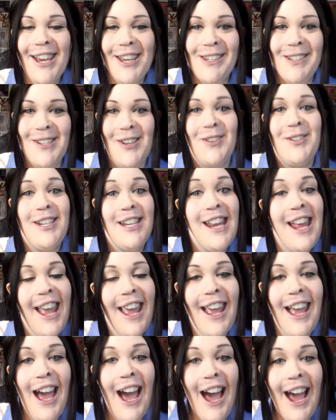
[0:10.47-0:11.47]
So
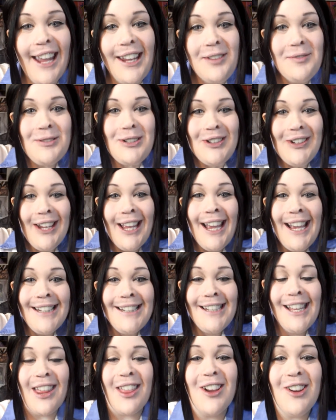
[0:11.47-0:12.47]
today I am doing
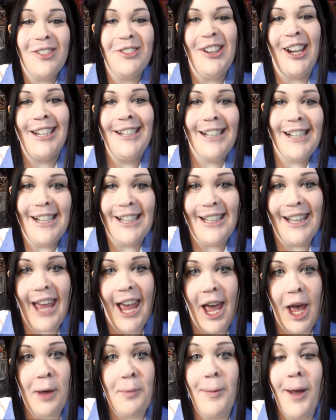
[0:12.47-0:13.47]
another fun
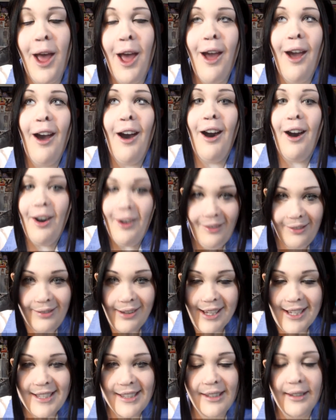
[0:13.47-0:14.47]
collab,
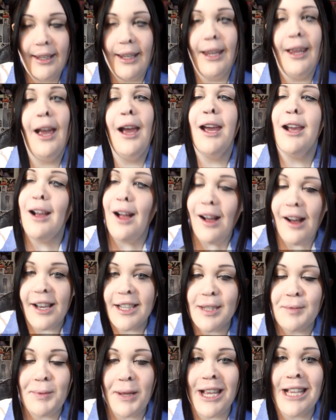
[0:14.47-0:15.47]
obviously
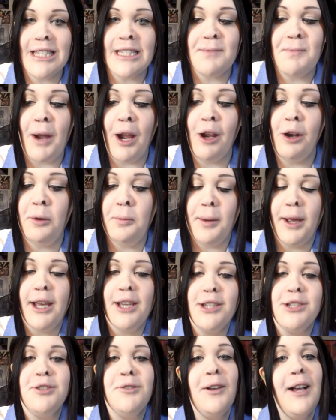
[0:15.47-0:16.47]
cosplay inspired
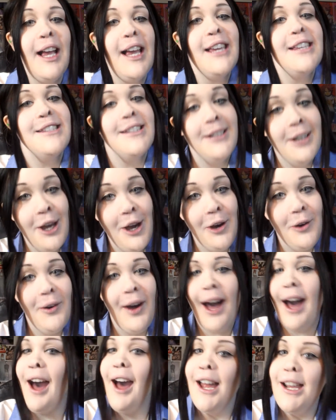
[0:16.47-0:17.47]
because you guys know
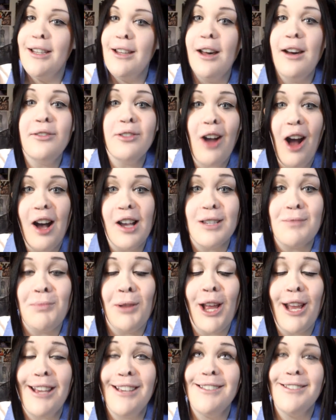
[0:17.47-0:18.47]
I love
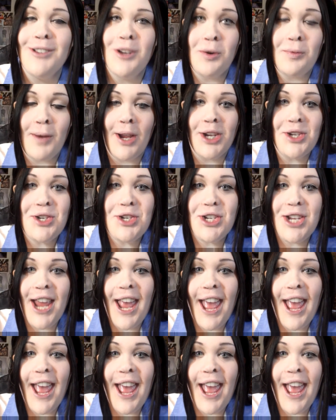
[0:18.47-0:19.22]
cosplay so much.